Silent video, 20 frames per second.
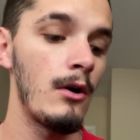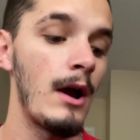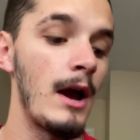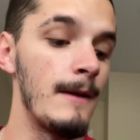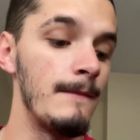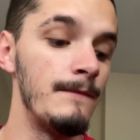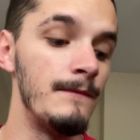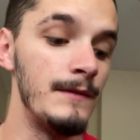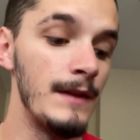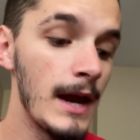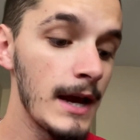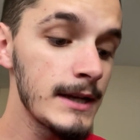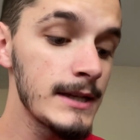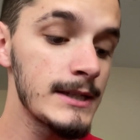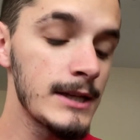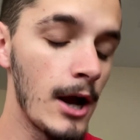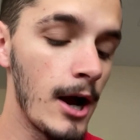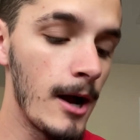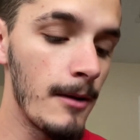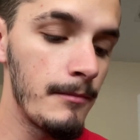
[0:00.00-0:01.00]
right,
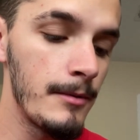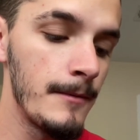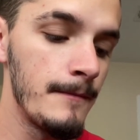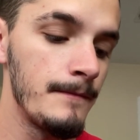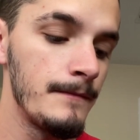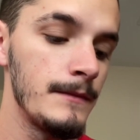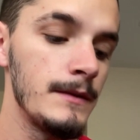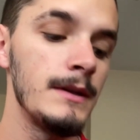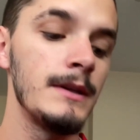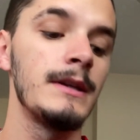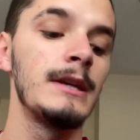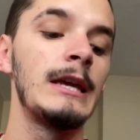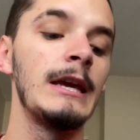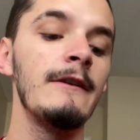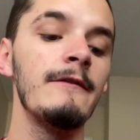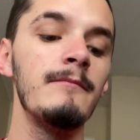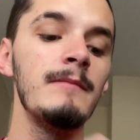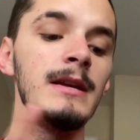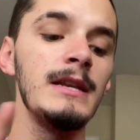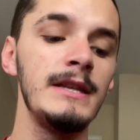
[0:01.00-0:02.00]
next up,
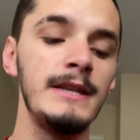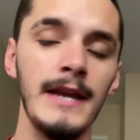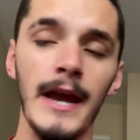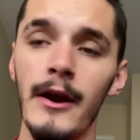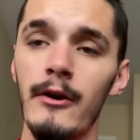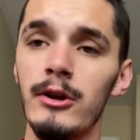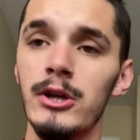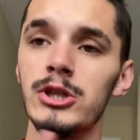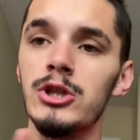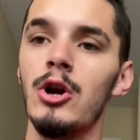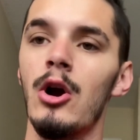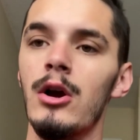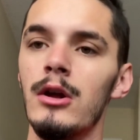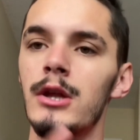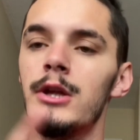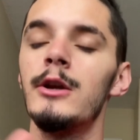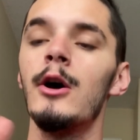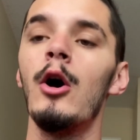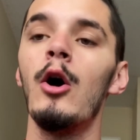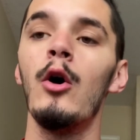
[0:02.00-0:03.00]
give me Darius
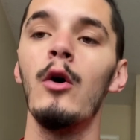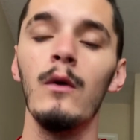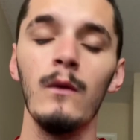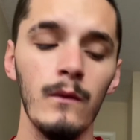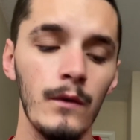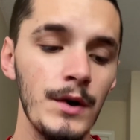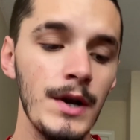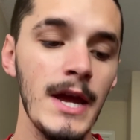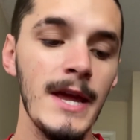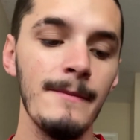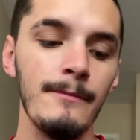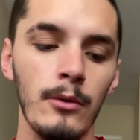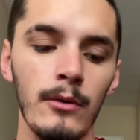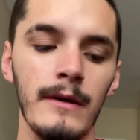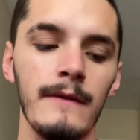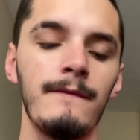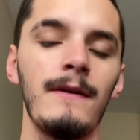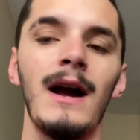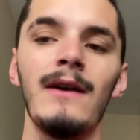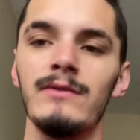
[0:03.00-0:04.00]
Garland over
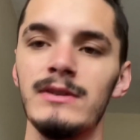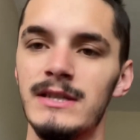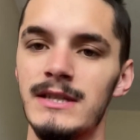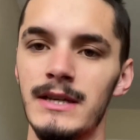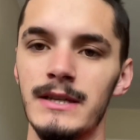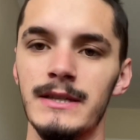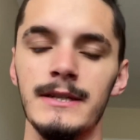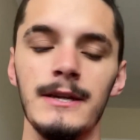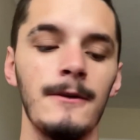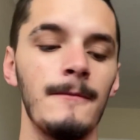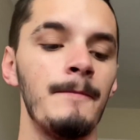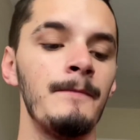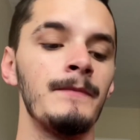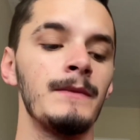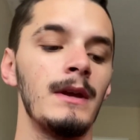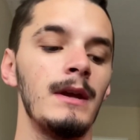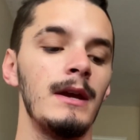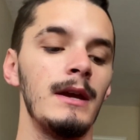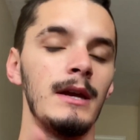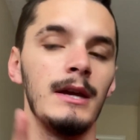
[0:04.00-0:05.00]
8.5 assists here.
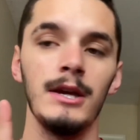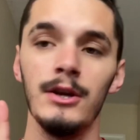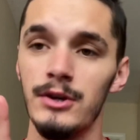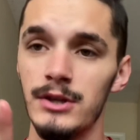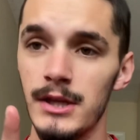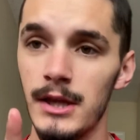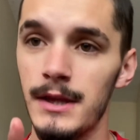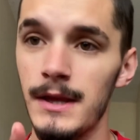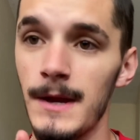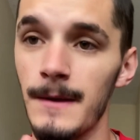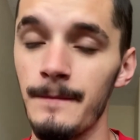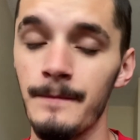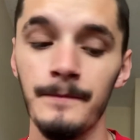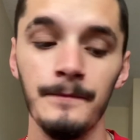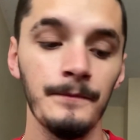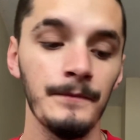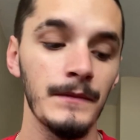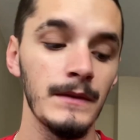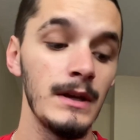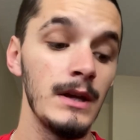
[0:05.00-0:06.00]
Here's the thing.
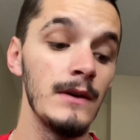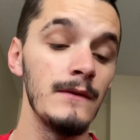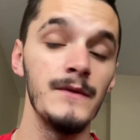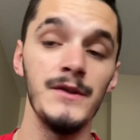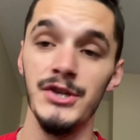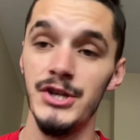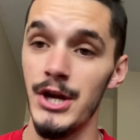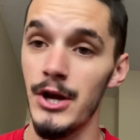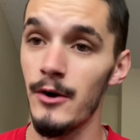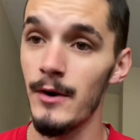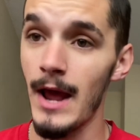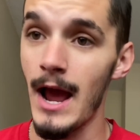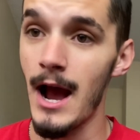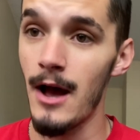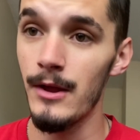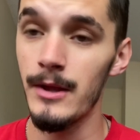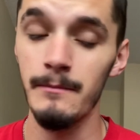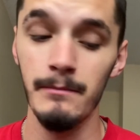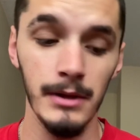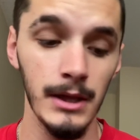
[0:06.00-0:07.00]
If Jarrett
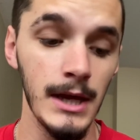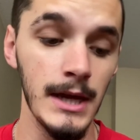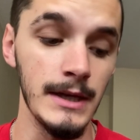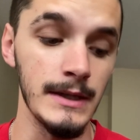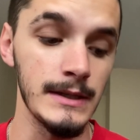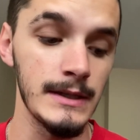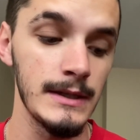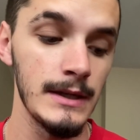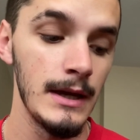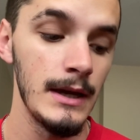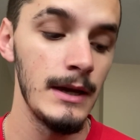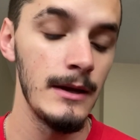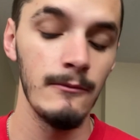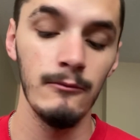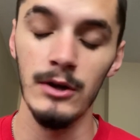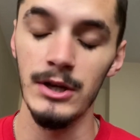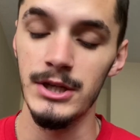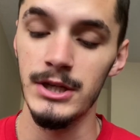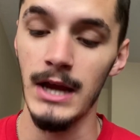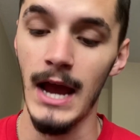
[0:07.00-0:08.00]
Allen plays,
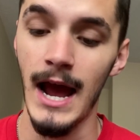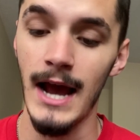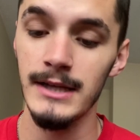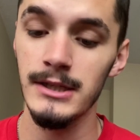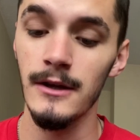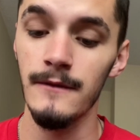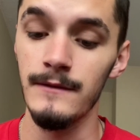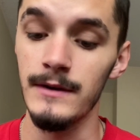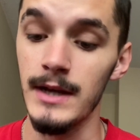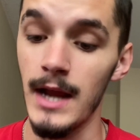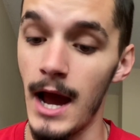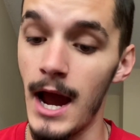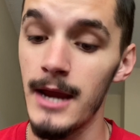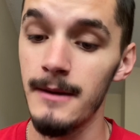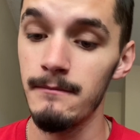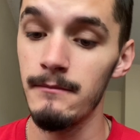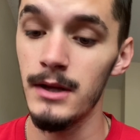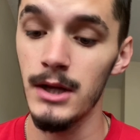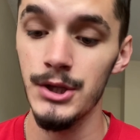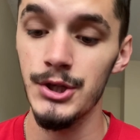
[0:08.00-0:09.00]
which as of
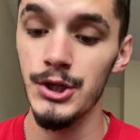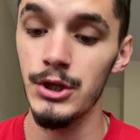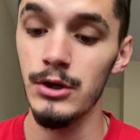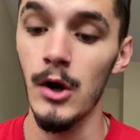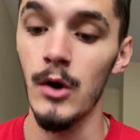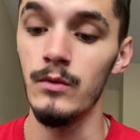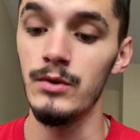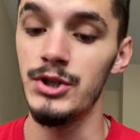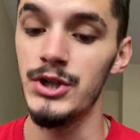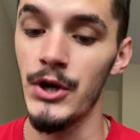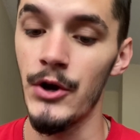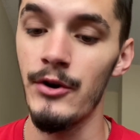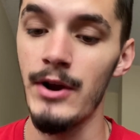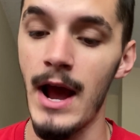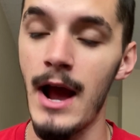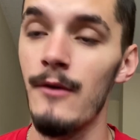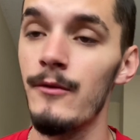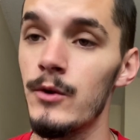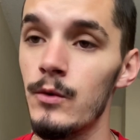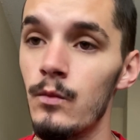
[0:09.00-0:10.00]
9 minutes ago, Jarrett
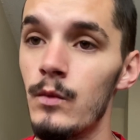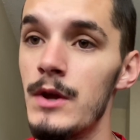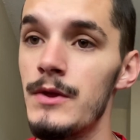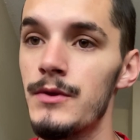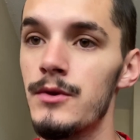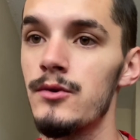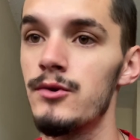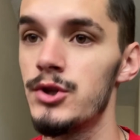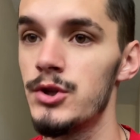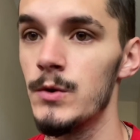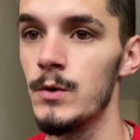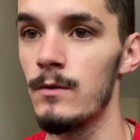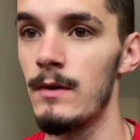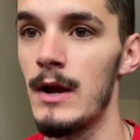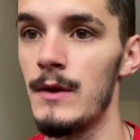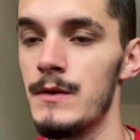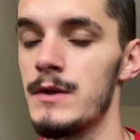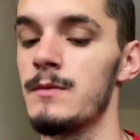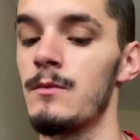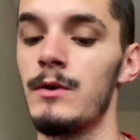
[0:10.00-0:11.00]
Allen went through
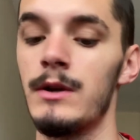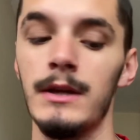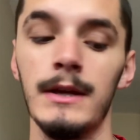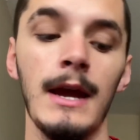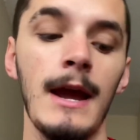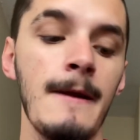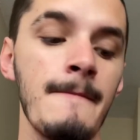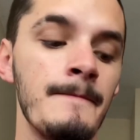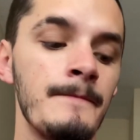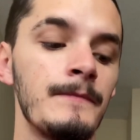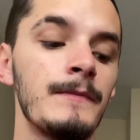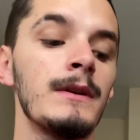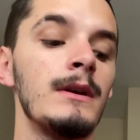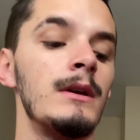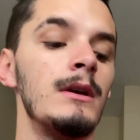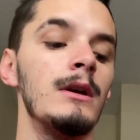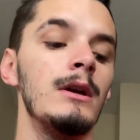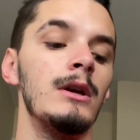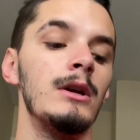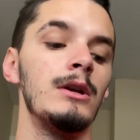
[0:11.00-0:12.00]
shoot-around this morning, okay?
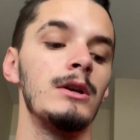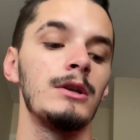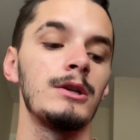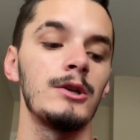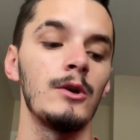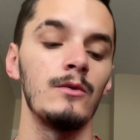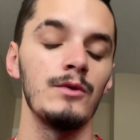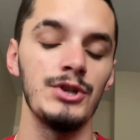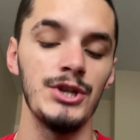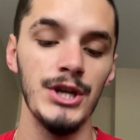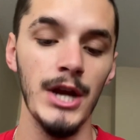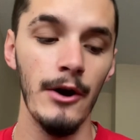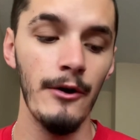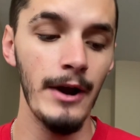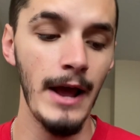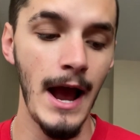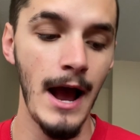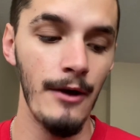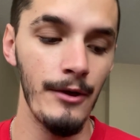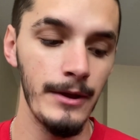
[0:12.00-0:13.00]
So
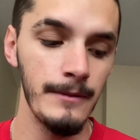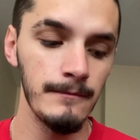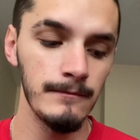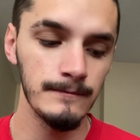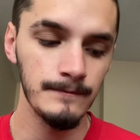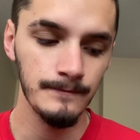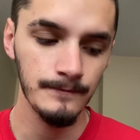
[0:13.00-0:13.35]
Jarrett Allen,